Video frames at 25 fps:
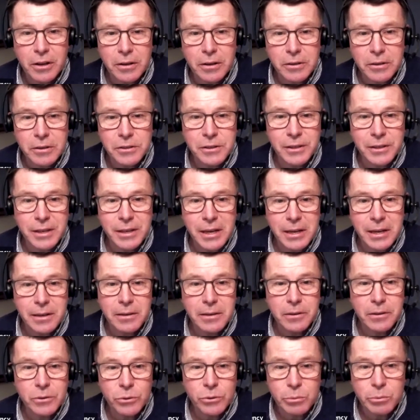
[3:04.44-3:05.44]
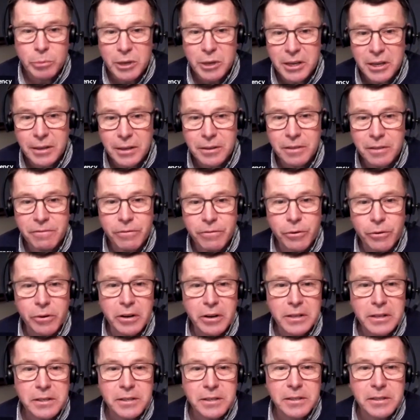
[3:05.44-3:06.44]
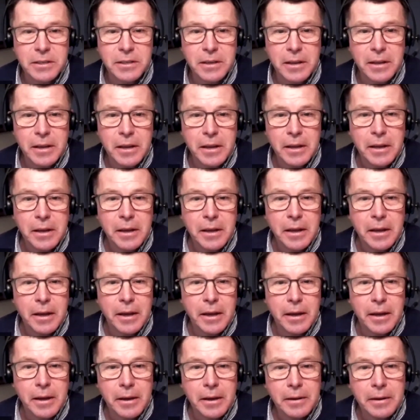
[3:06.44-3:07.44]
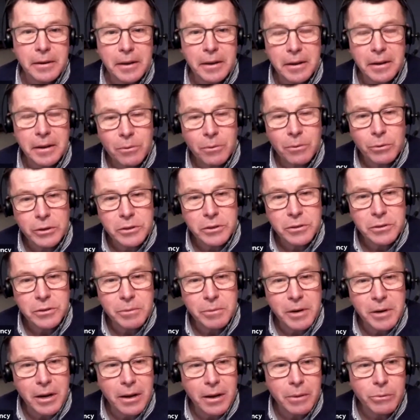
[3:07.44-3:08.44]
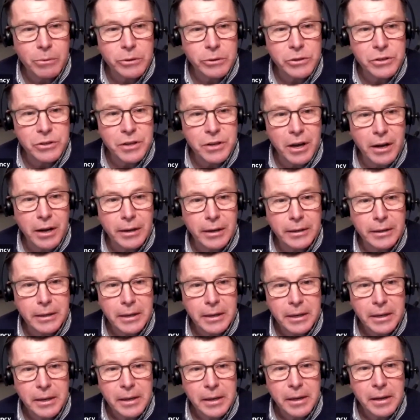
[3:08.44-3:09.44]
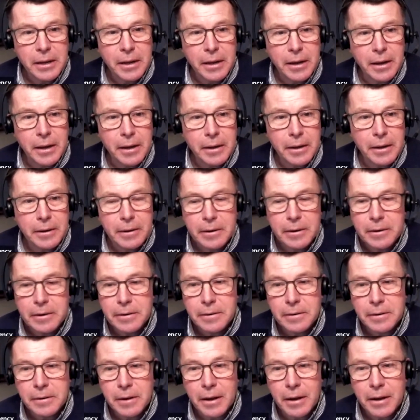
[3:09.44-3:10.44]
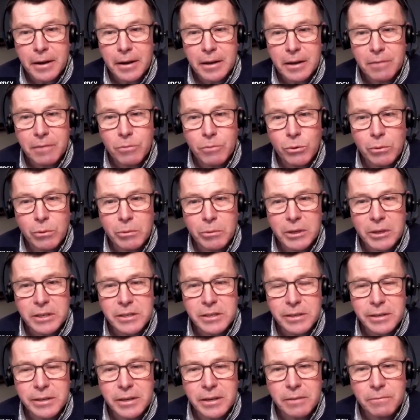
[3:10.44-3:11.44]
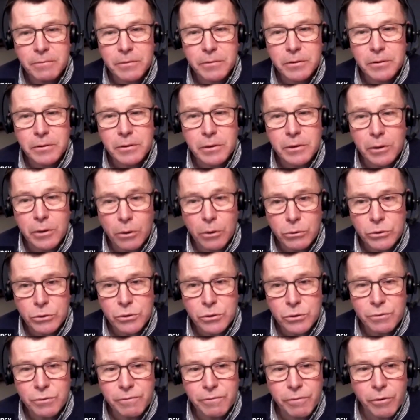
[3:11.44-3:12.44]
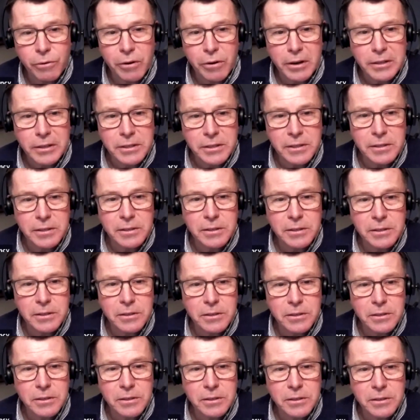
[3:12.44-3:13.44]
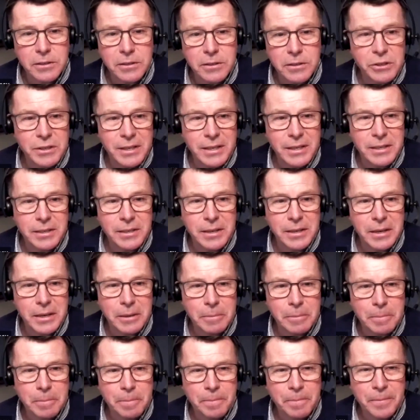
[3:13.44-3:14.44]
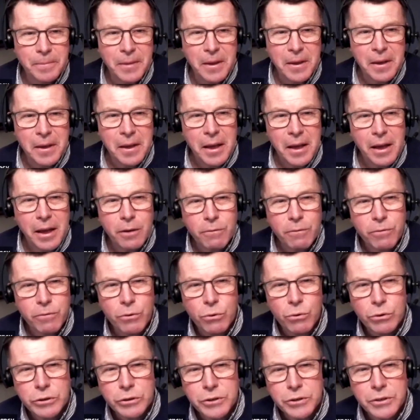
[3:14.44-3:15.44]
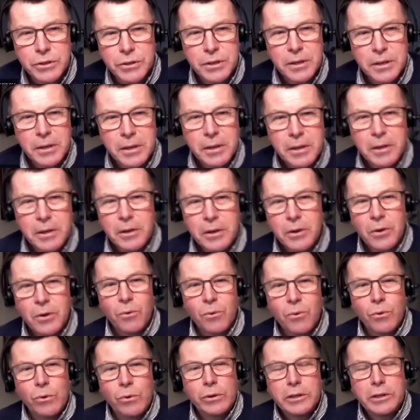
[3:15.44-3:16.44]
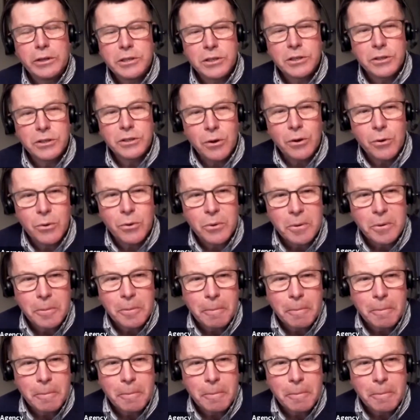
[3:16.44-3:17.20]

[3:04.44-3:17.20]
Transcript: as a kid to be in the forest, and also when I was young. And I have always lived close to forests, so it was easy. And of course, also